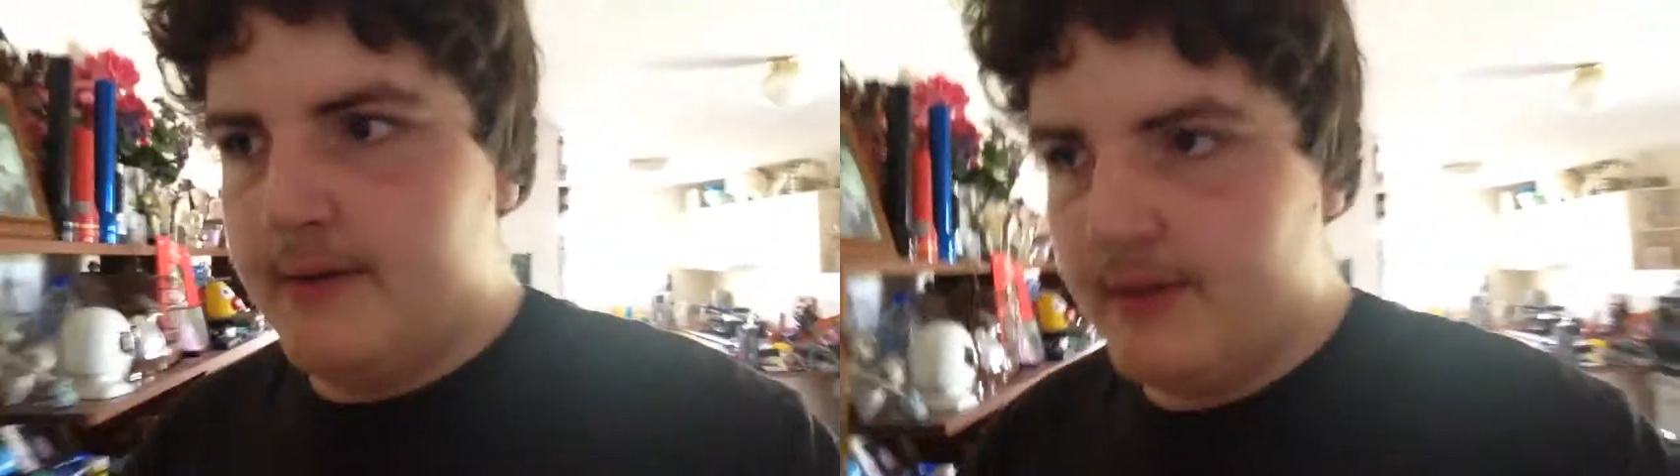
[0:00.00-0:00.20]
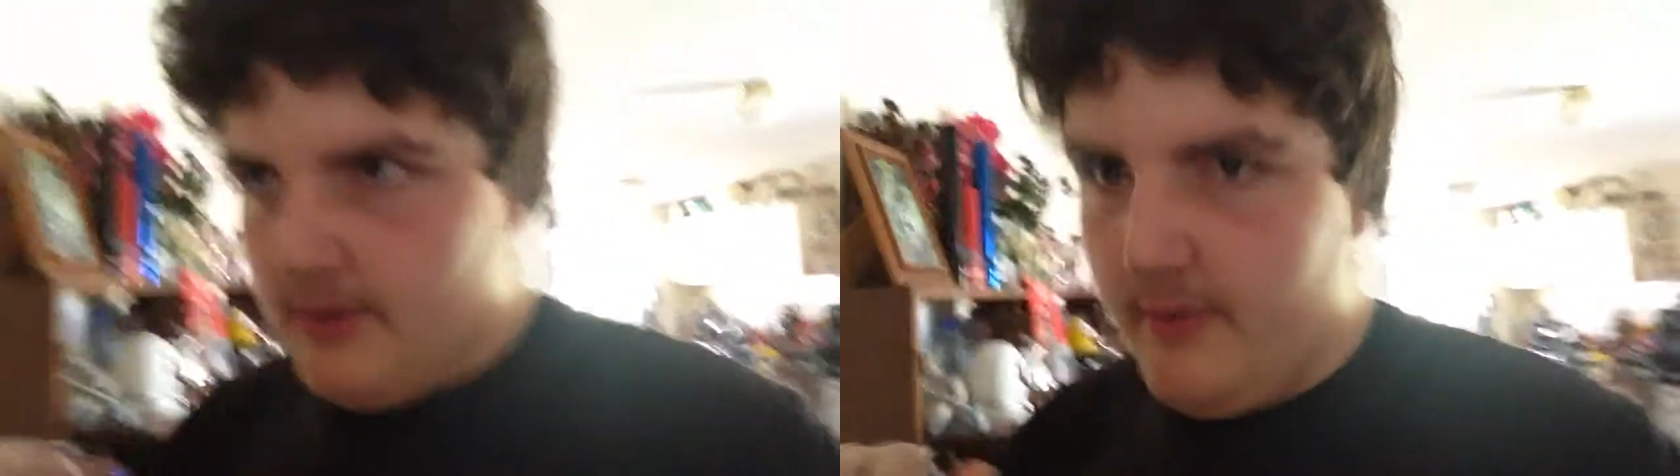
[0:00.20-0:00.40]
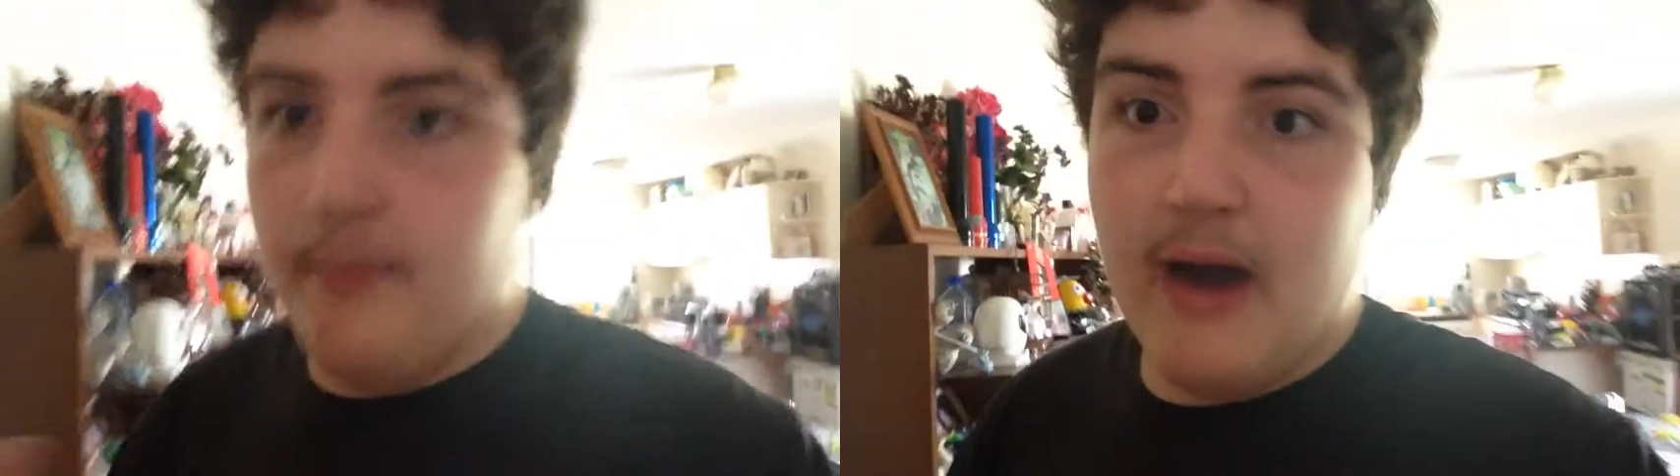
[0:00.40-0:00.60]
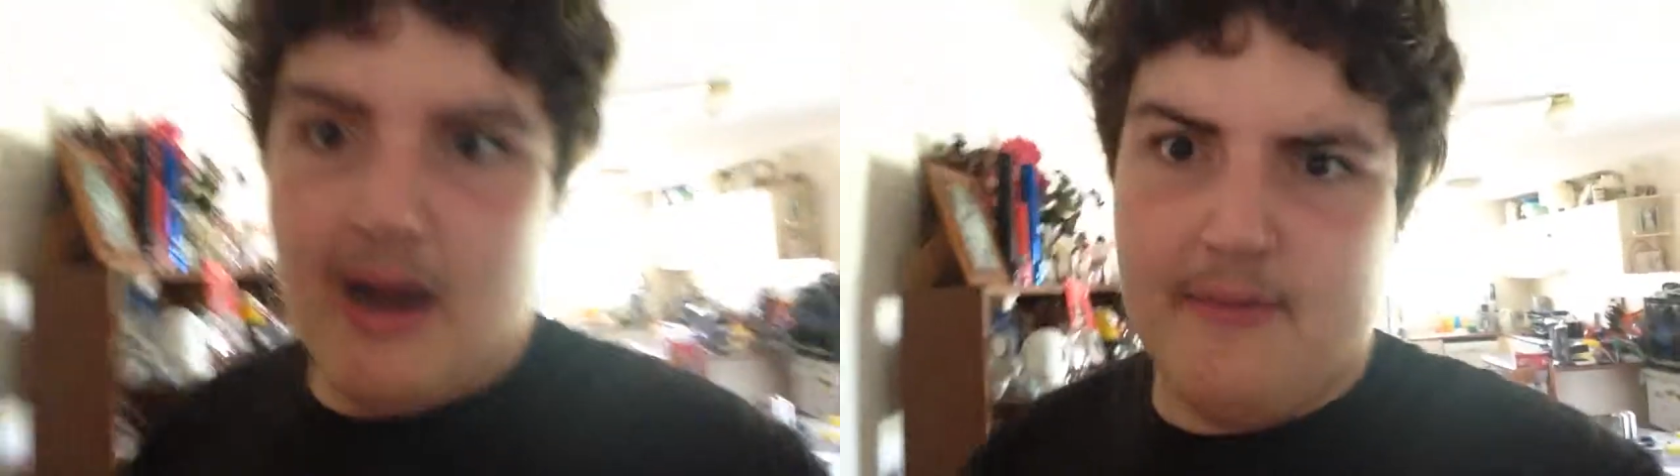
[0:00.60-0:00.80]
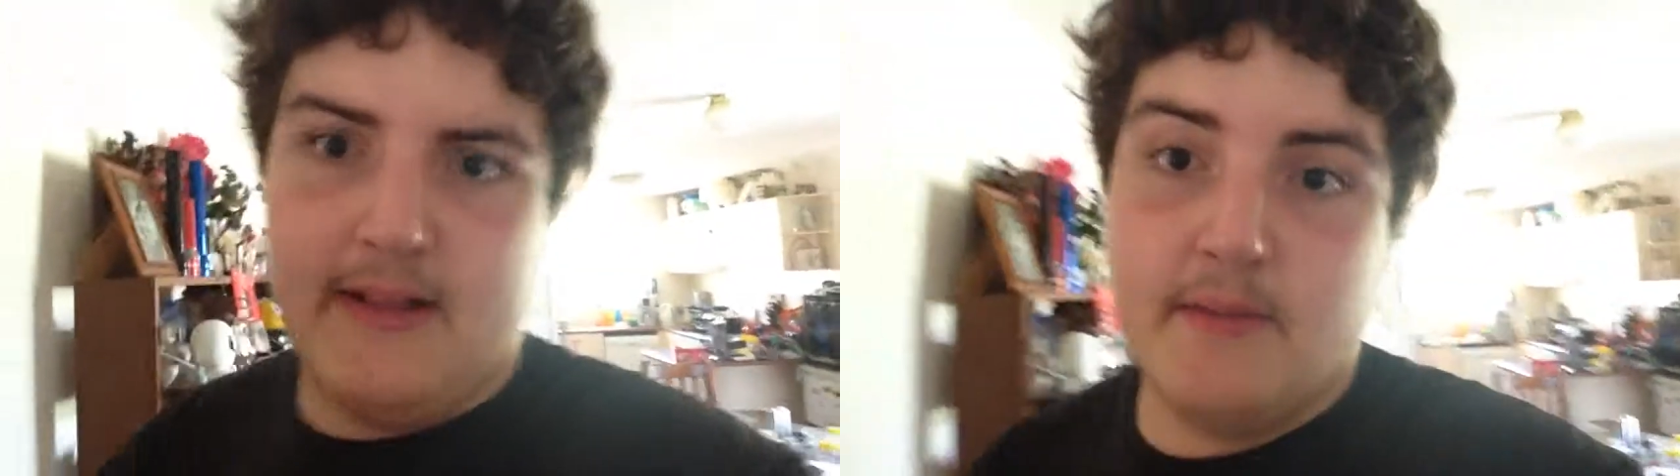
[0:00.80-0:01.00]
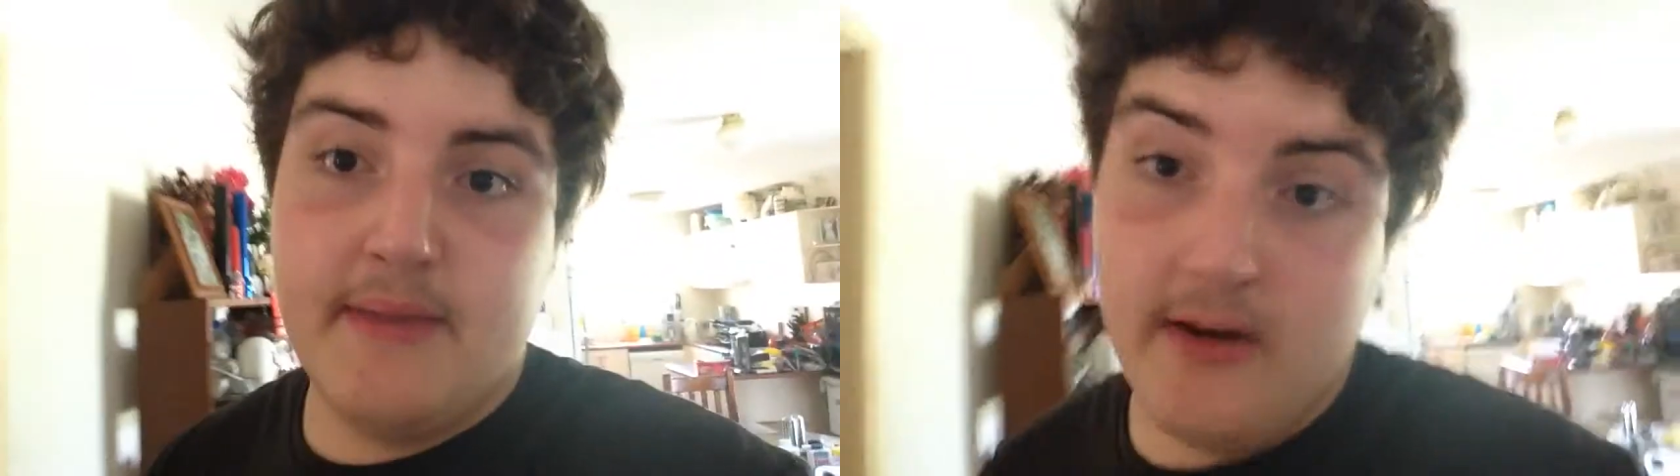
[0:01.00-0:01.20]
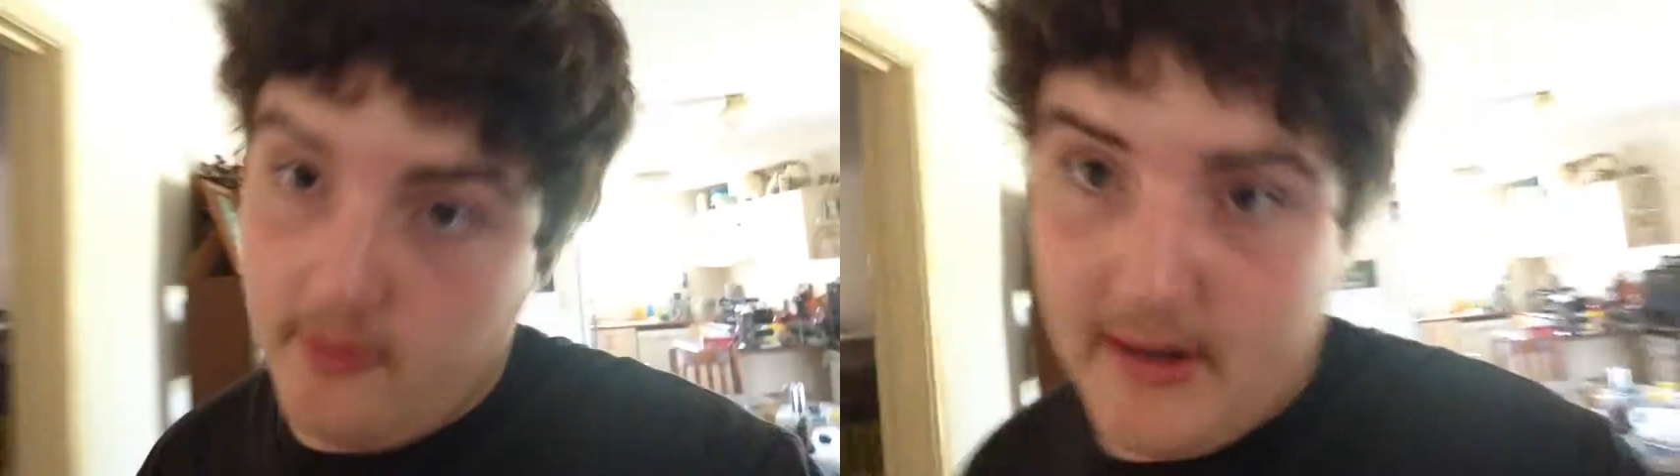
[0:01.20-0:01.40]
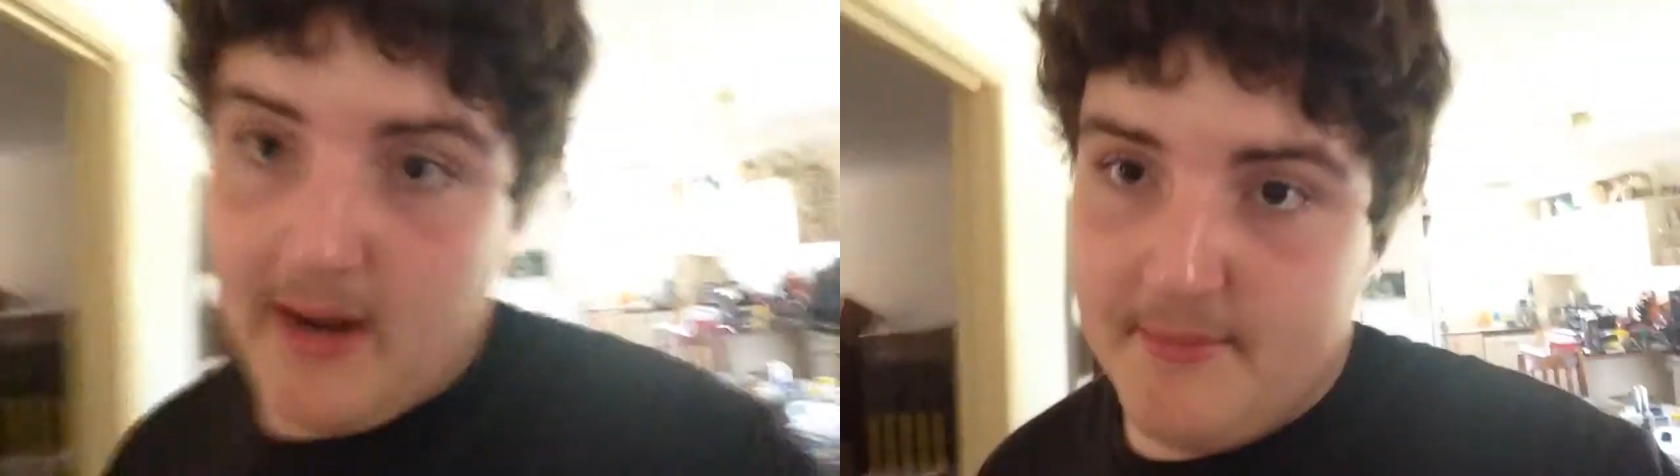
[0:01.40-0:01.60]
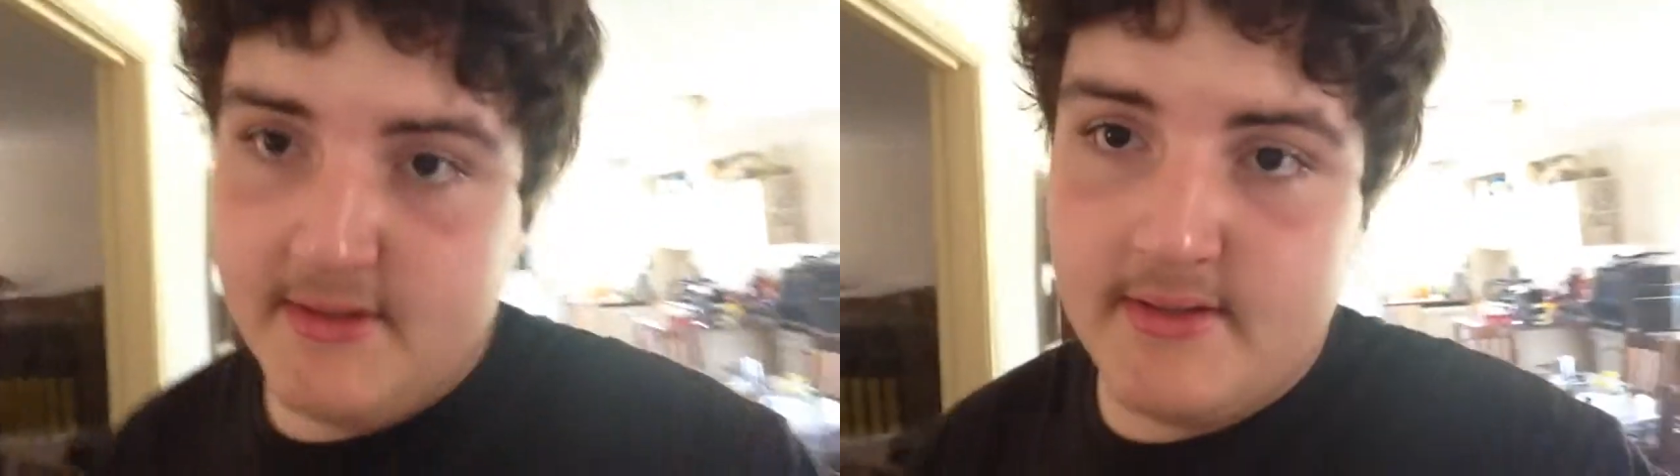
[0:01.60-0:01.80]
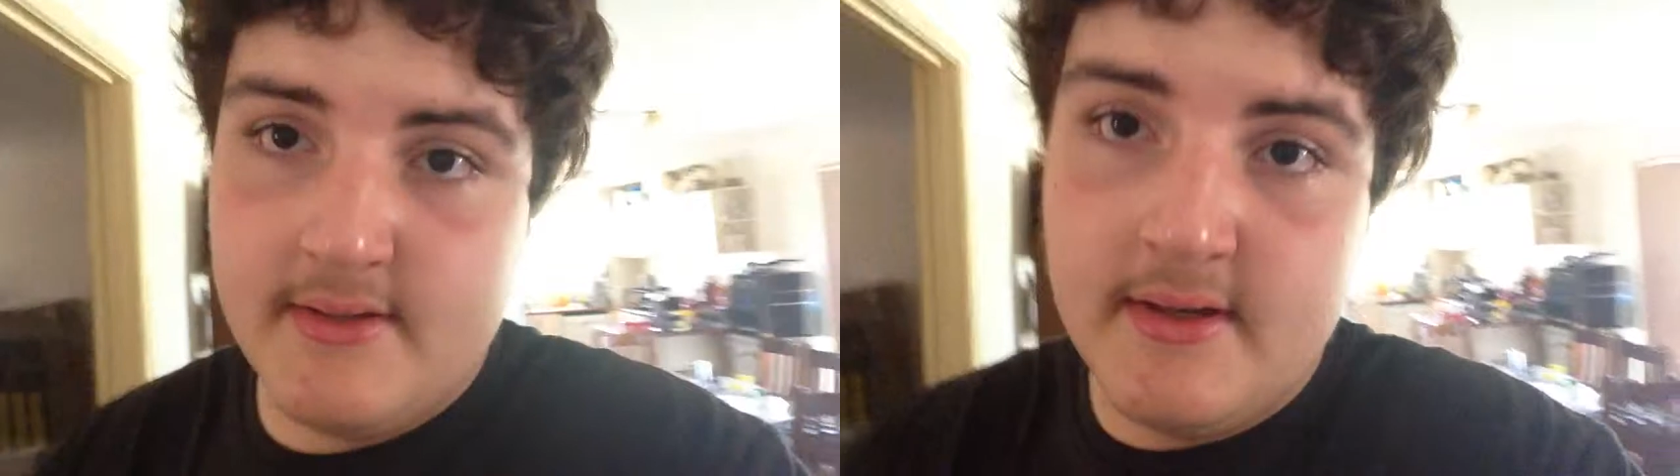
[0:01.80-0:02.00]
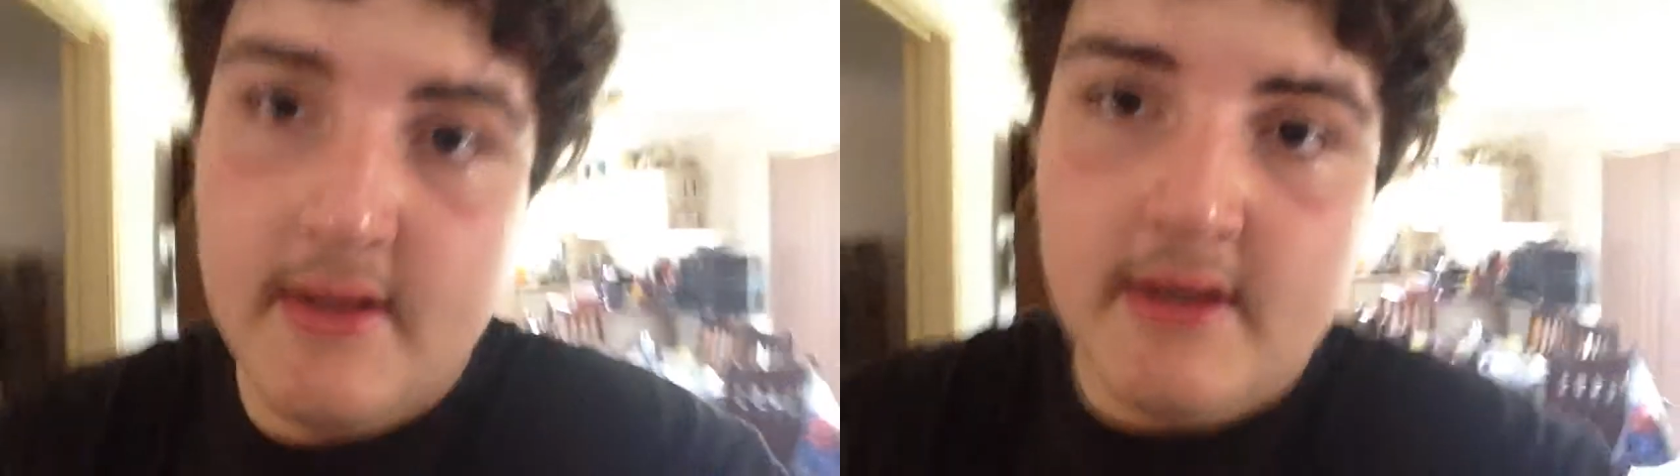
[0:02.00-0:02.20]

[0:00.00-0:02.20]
you know apartment like the bigger apartments